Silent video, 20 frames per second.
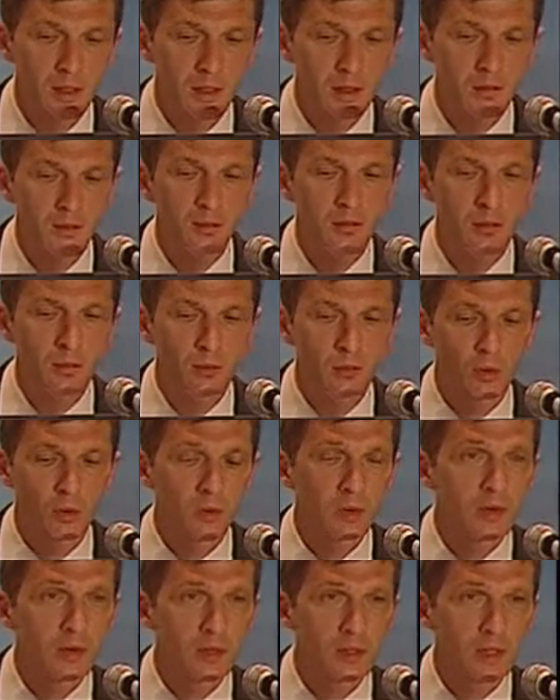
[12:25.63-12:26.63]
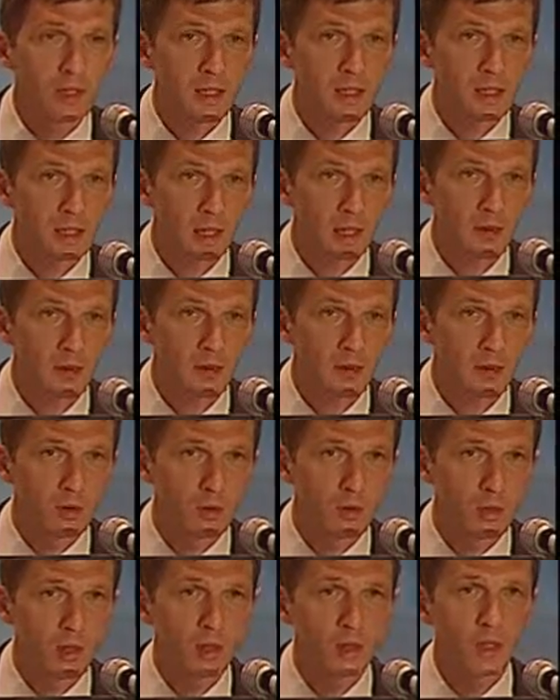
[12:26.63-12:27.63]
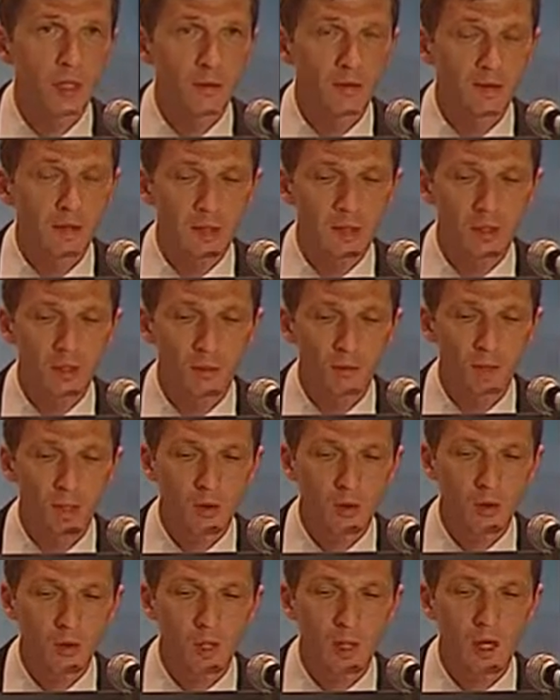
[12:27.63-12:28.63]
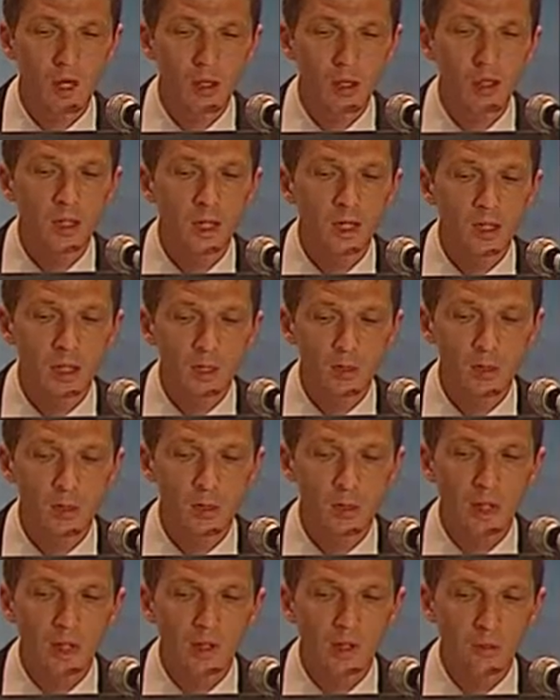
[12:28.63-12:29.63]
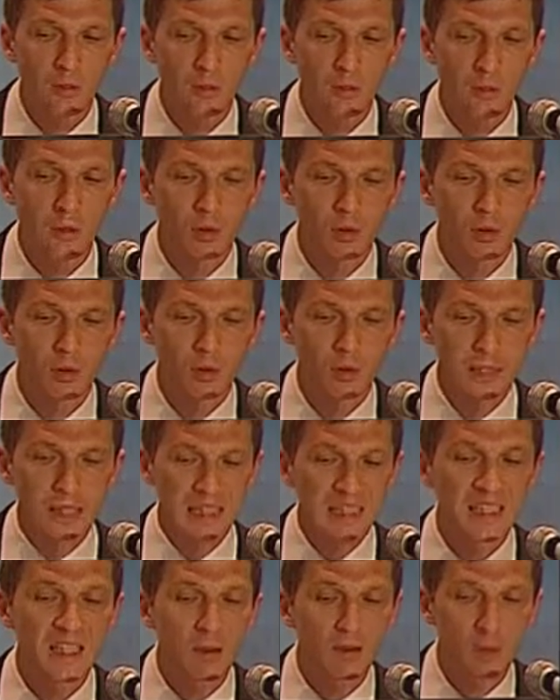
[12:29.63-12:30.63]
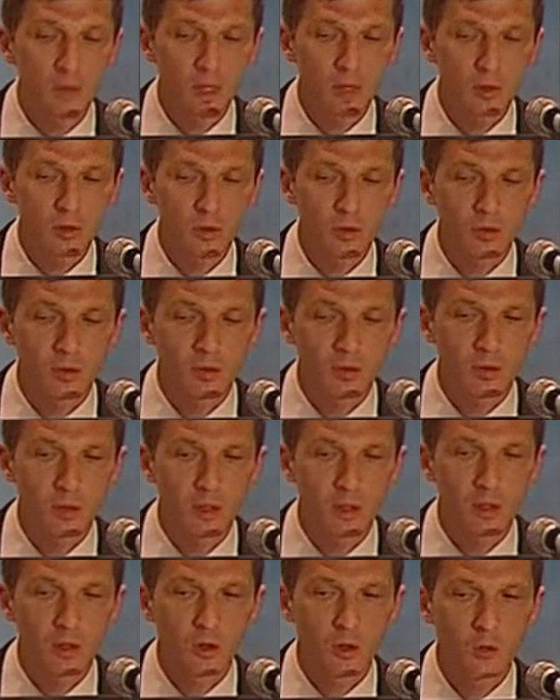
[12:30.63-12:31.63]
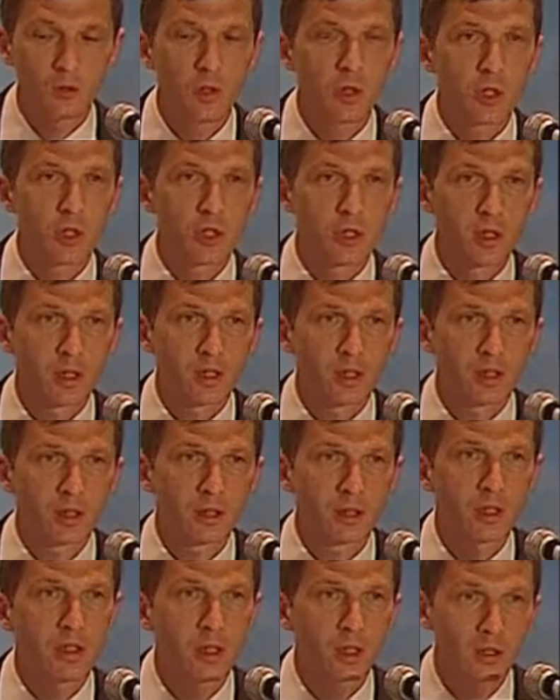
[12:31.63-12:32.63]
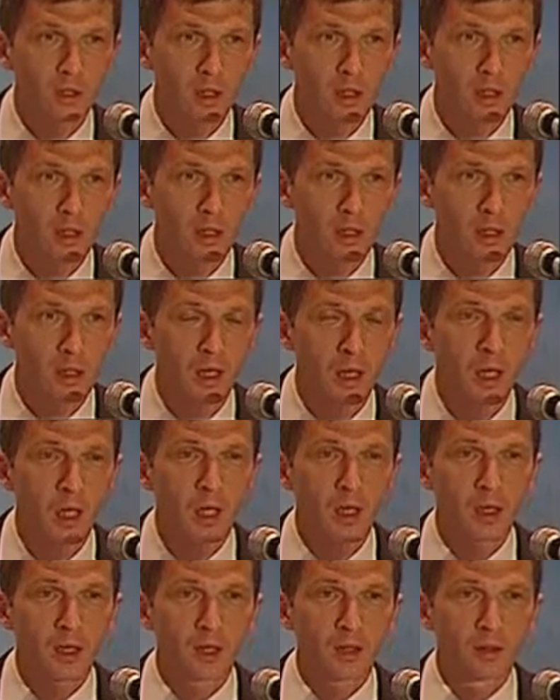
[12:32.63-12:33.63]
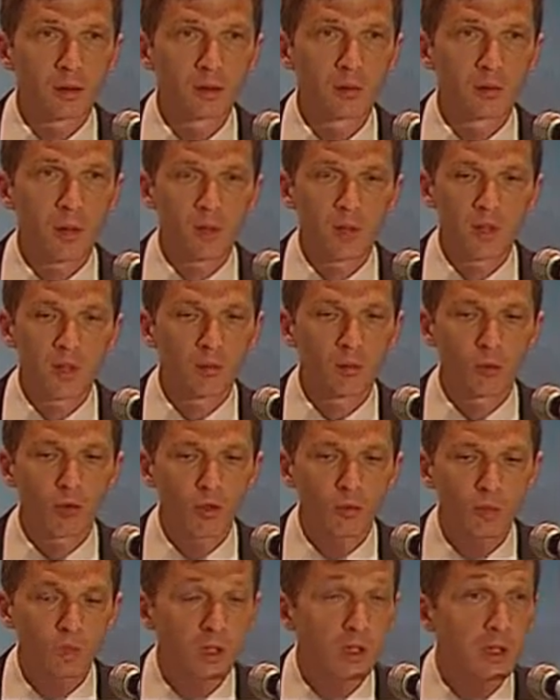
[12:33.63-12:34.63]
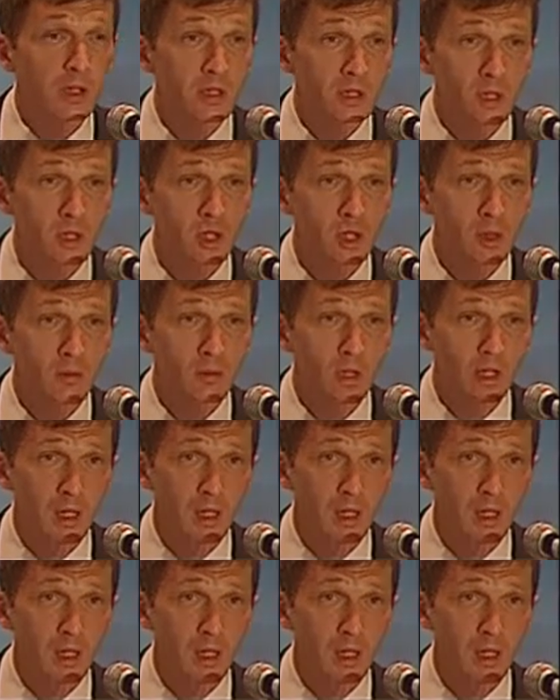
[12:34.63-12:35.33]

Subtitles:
by height, by composition of trees, and as a result, by the volume of timber per